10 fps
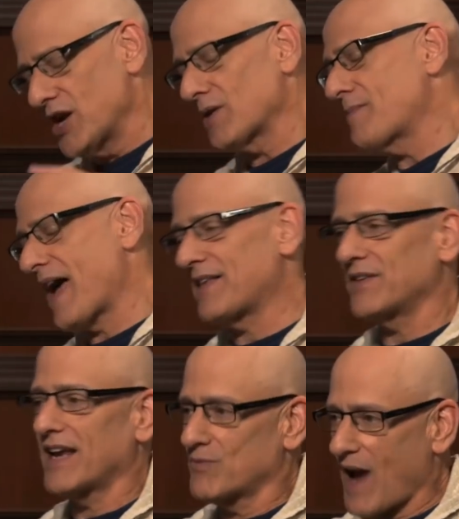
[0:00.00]
visionary
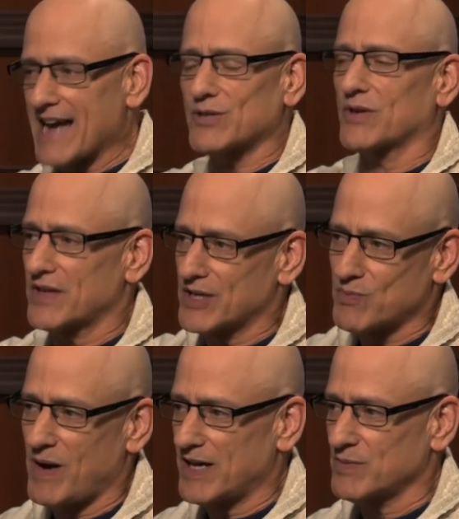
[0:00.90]
path, and I actually
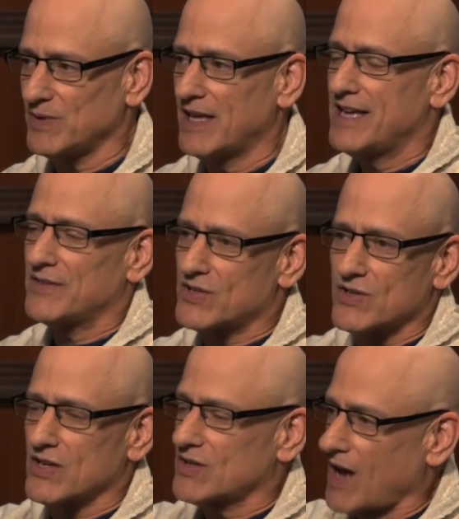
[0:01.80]
think it's possible.
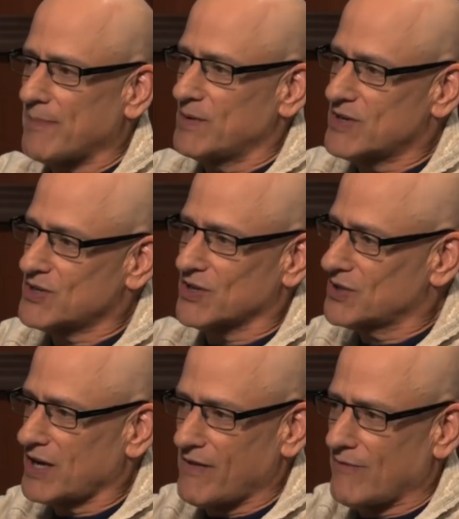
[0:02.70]
This is as
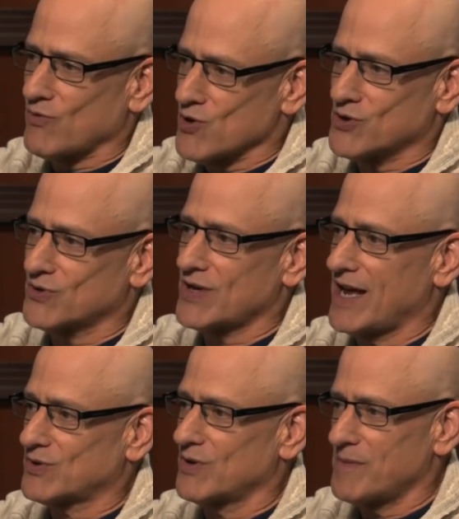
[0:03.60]
optimistic as I've ever heard
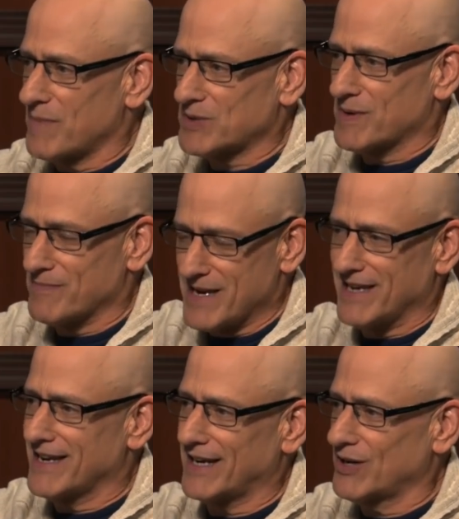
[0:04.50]
you sound, so there must be
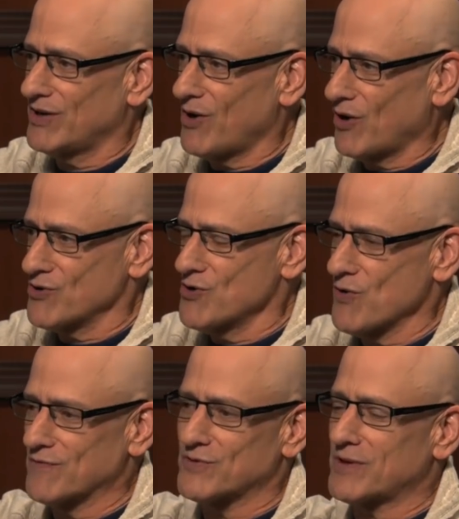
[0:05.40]
me getting on
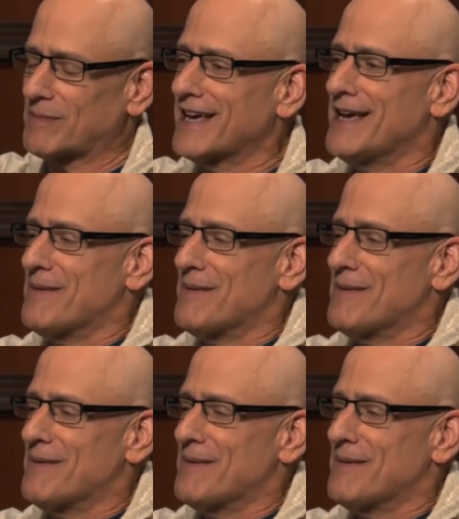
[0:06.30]
your nerves or something.